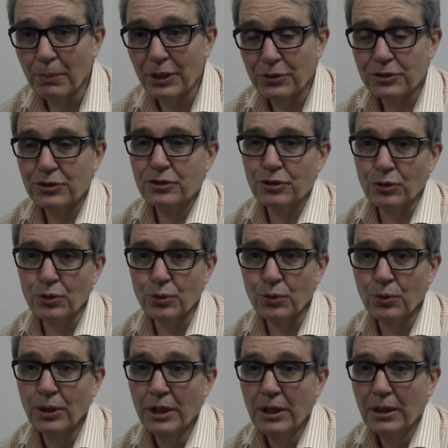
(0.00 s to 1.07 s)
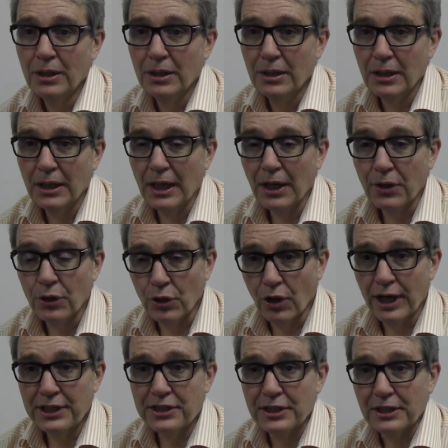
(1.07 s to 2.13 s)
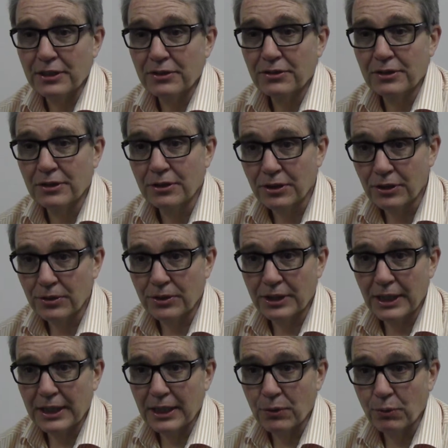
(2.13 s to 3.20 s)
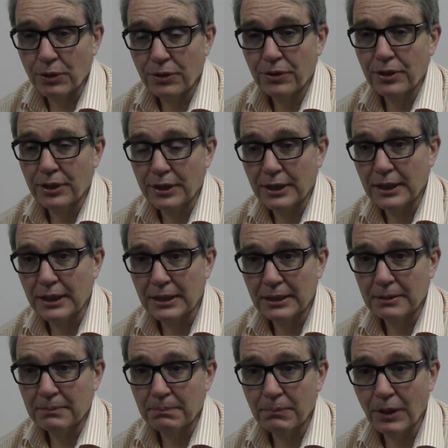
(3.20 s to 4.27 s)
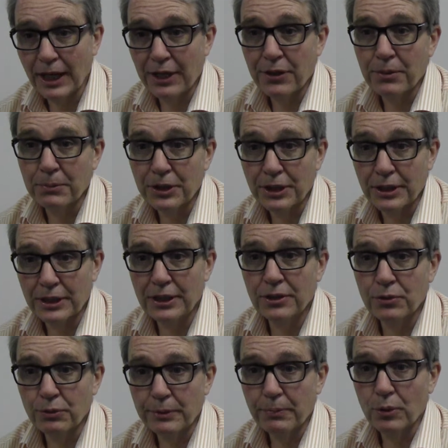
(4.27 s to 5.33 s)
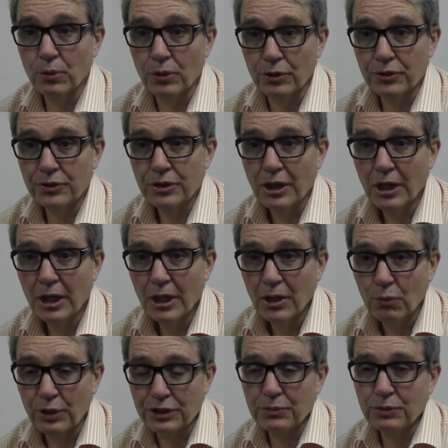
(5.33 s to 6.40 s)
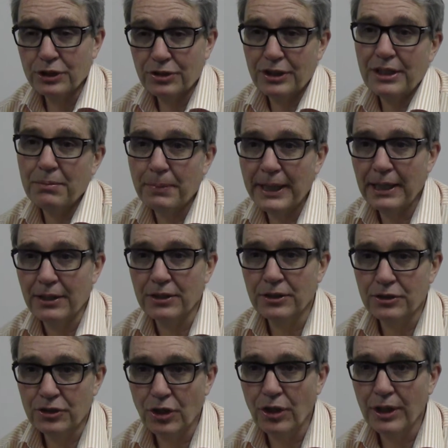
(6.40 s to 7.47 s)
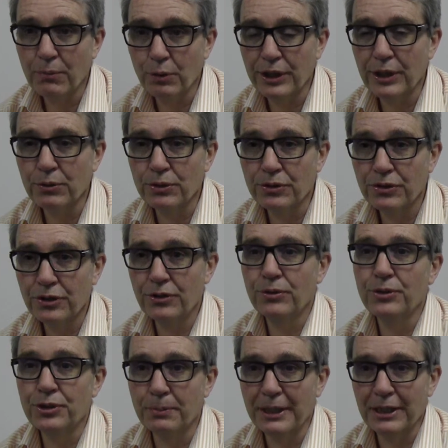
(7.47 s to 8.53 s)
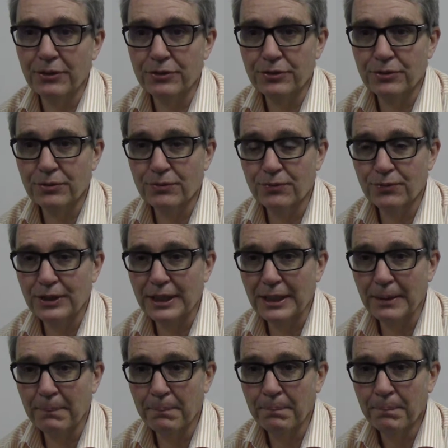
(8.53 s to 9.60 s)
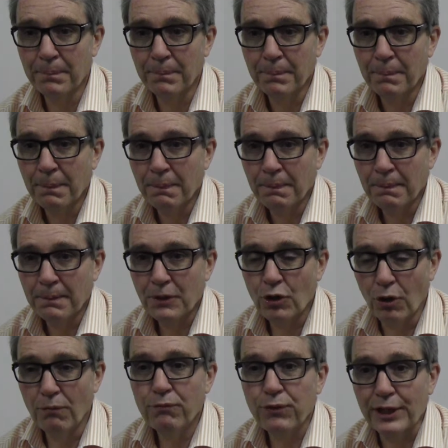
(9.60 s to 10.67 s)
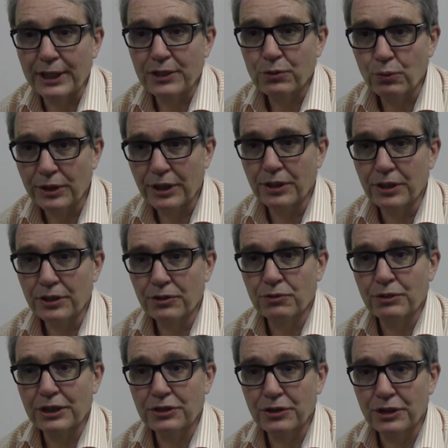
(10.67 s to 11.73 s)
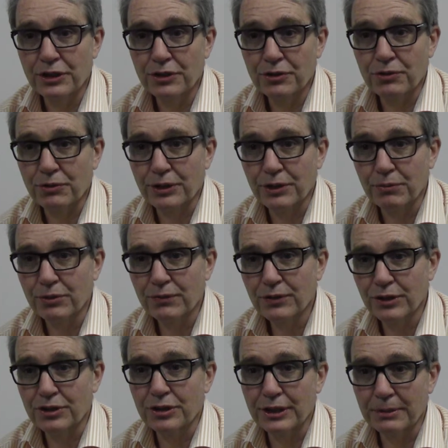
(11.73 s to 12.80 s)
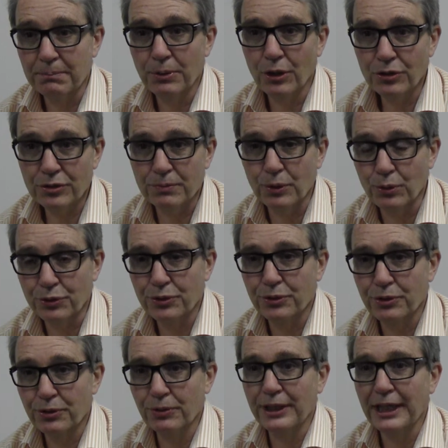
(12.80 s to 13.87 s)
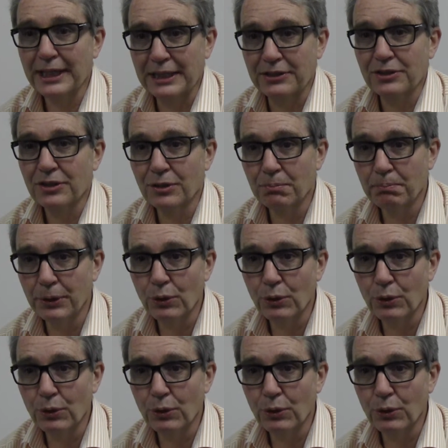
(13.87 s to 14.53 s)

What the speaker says: almost to the 90s in the UK with the Latham and the Egan reports, which set about in a time when there was huge amounts of conflict within the construction industry, and it was virtually impossible to create